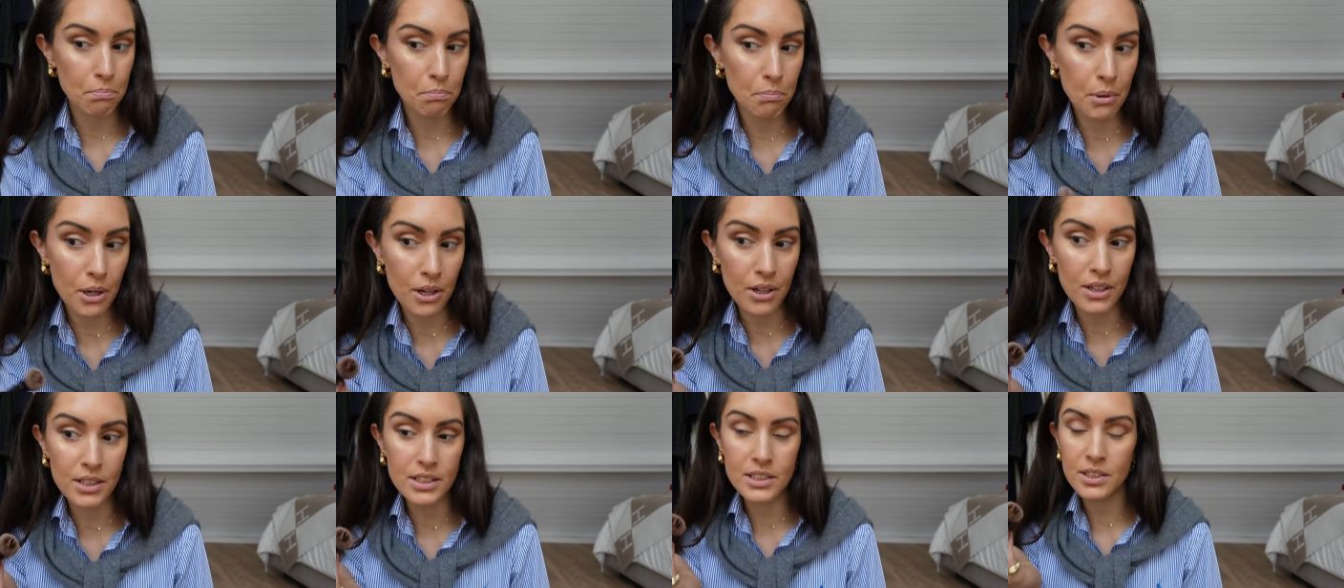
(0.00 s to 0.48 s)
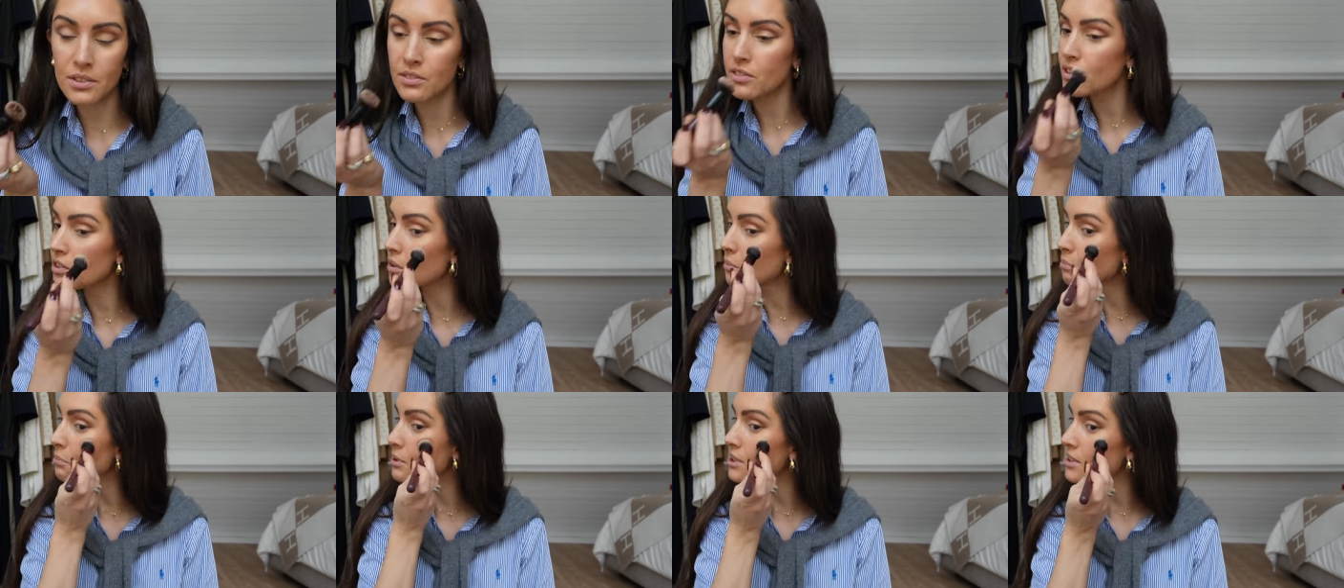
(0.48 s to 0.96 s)
but
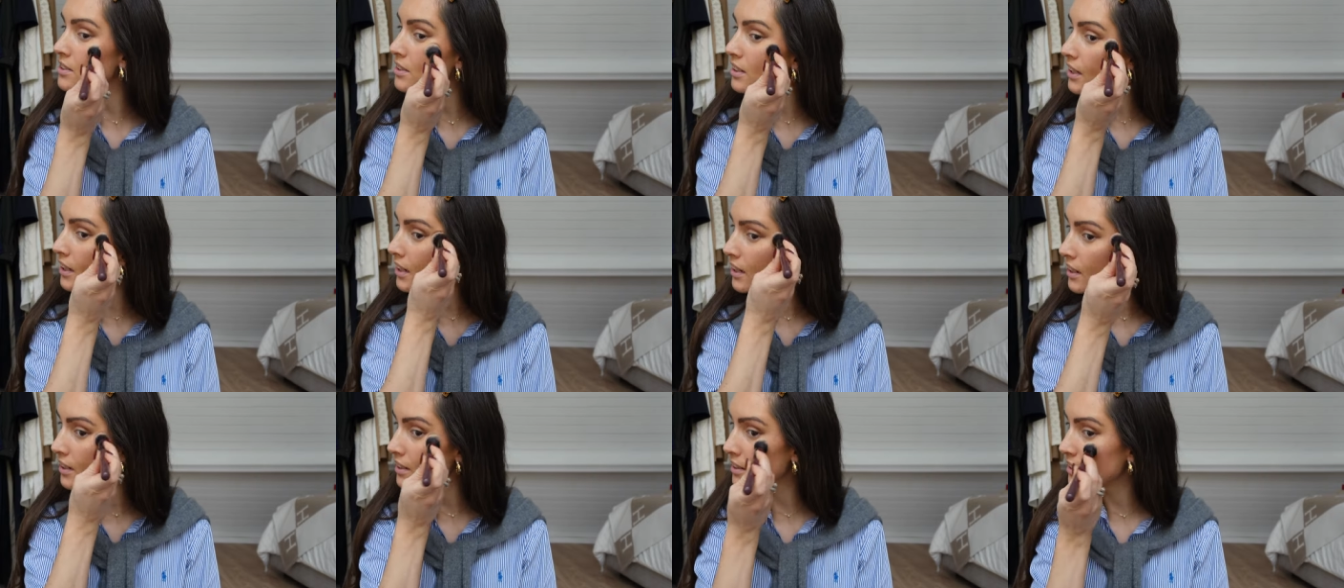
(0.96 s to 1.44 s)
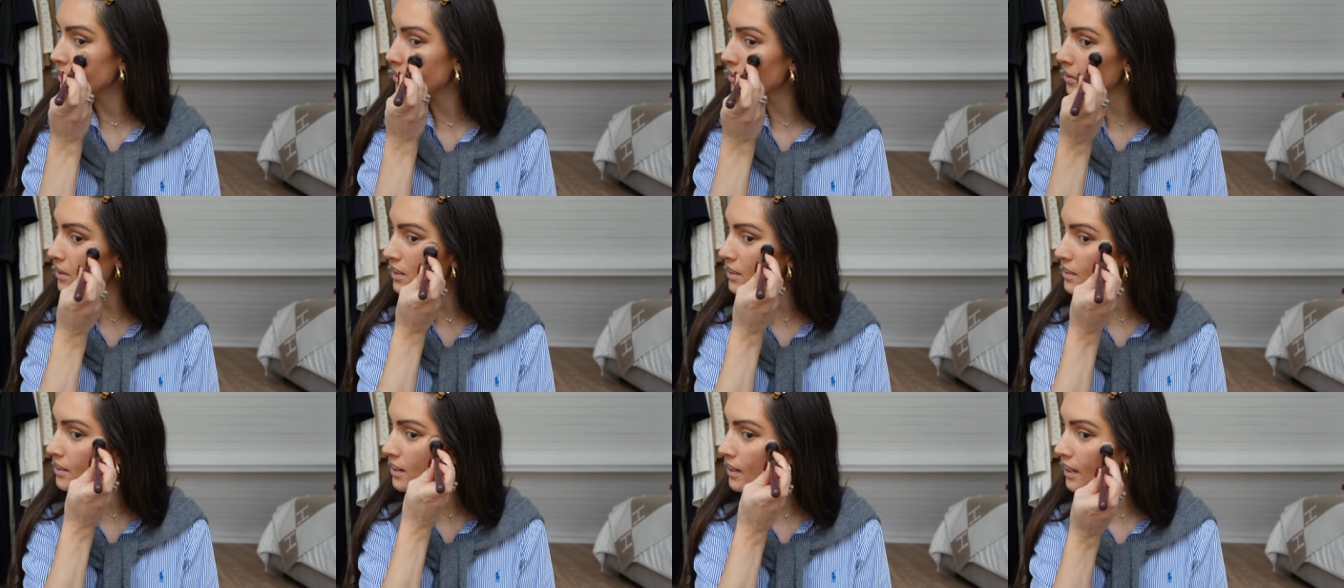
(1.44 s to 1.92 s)
don't be scared.
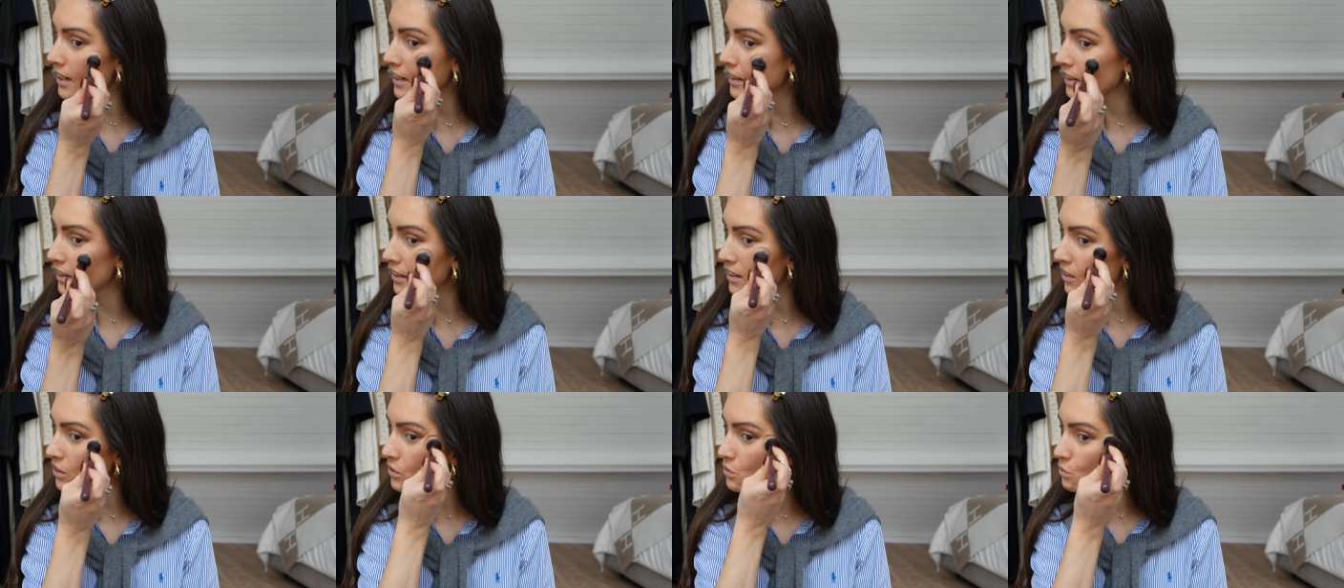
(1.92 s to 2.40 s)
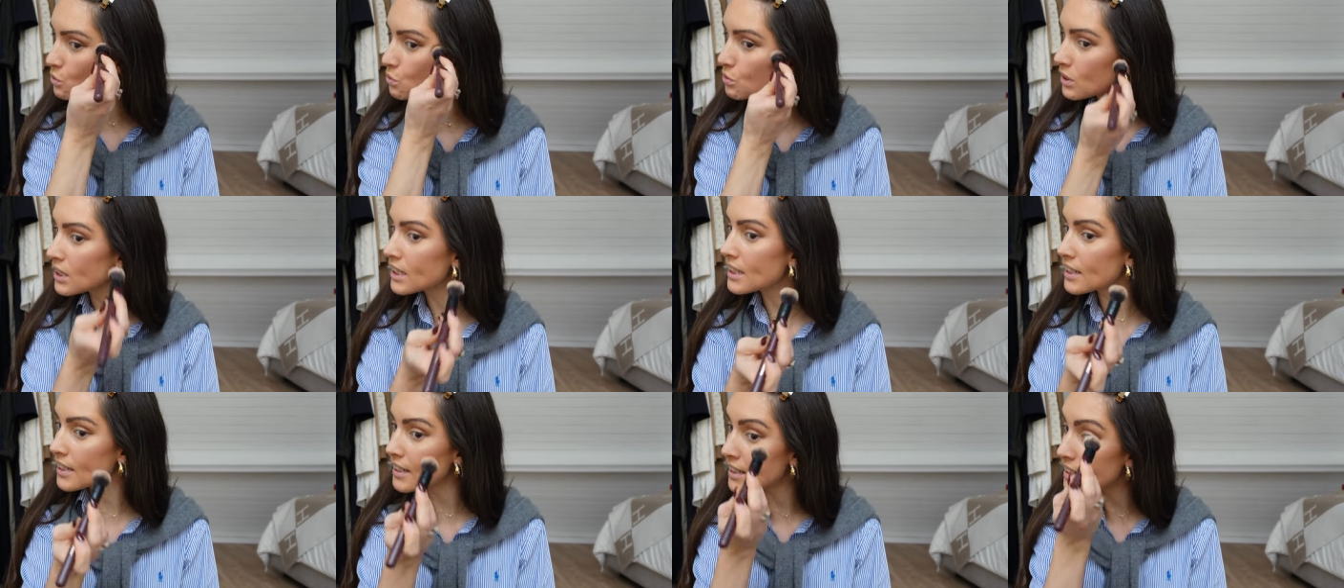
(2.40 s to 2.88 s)
It like
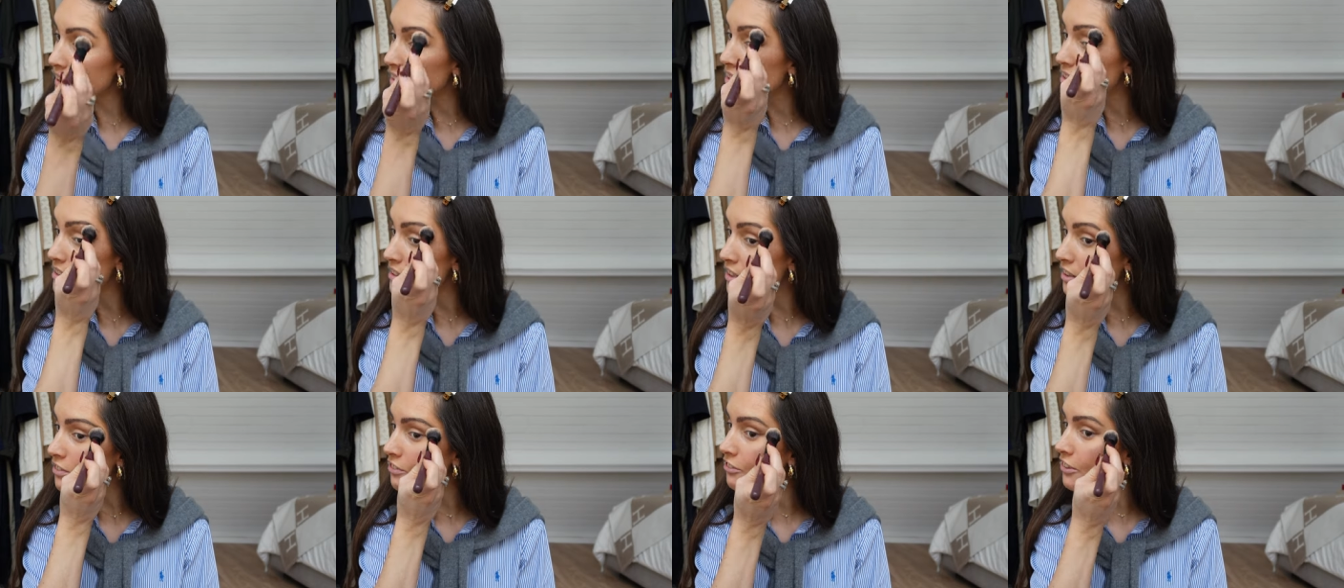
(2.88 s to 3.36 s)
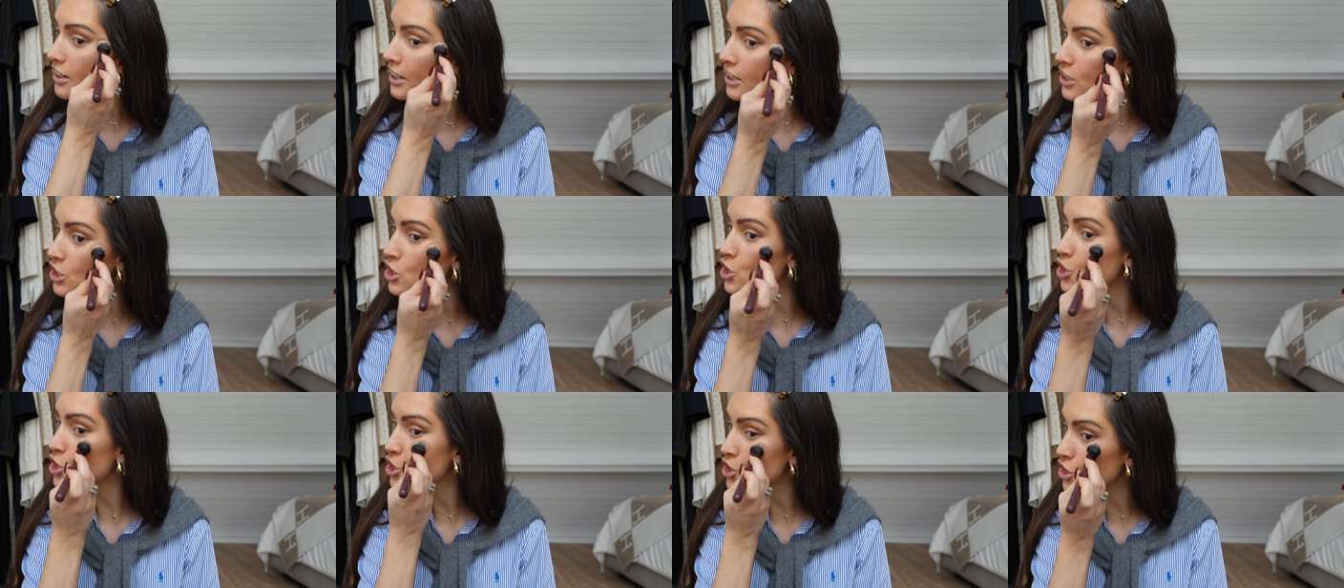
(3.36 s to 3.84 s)
really is a
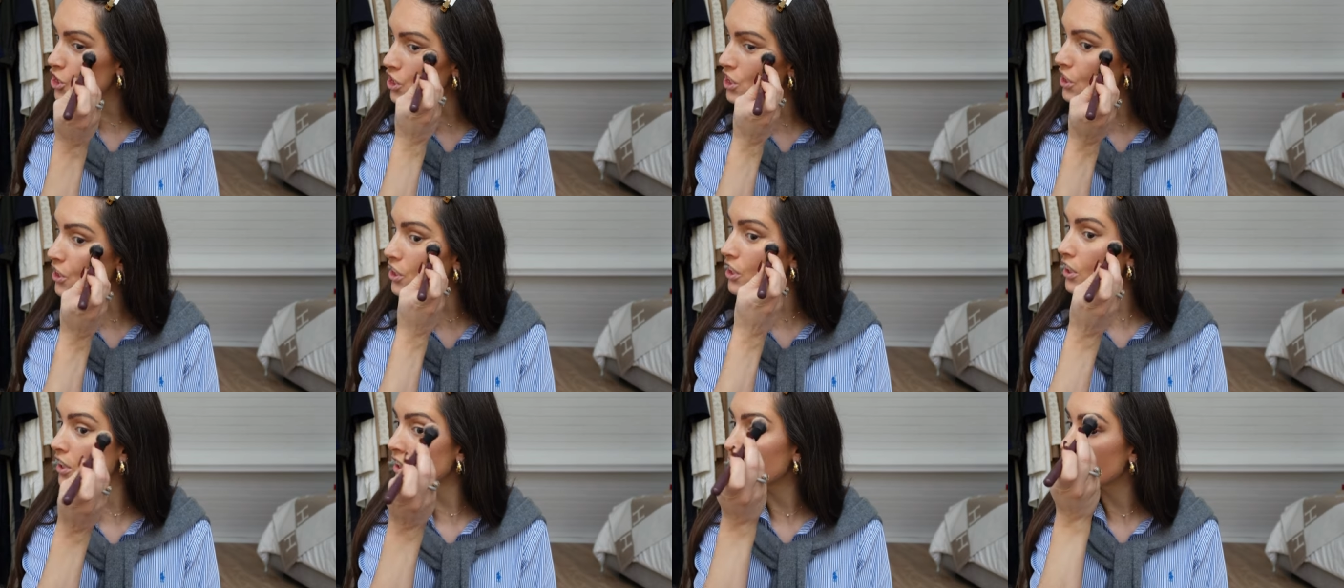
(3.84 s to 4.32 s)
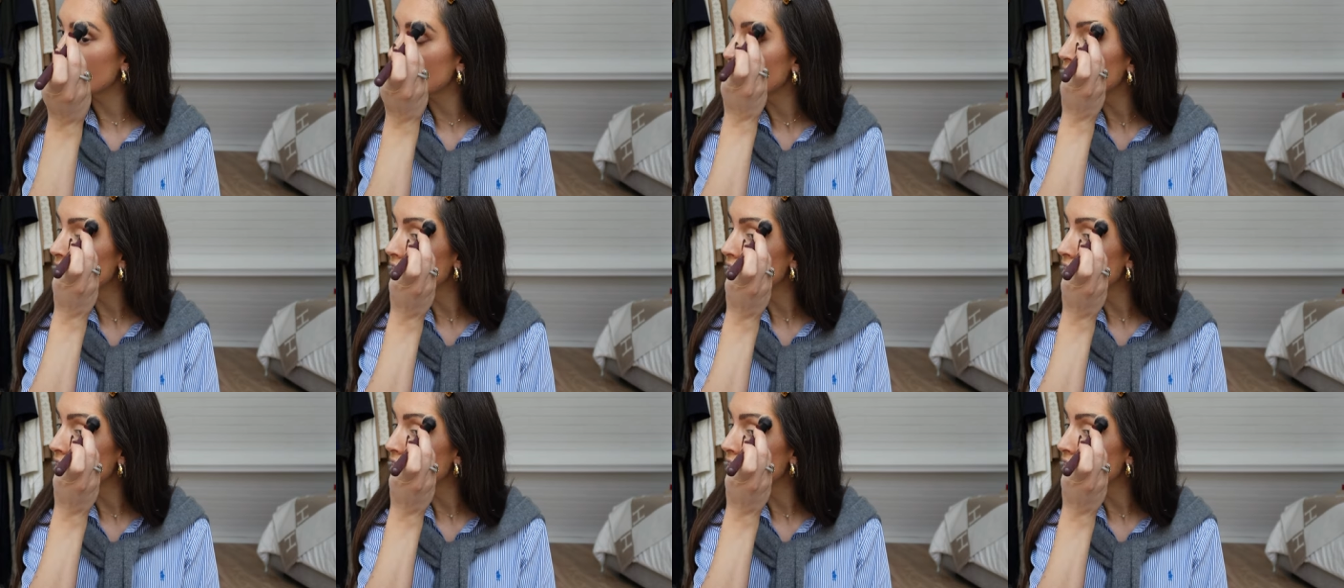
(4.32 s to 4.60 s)
very sheer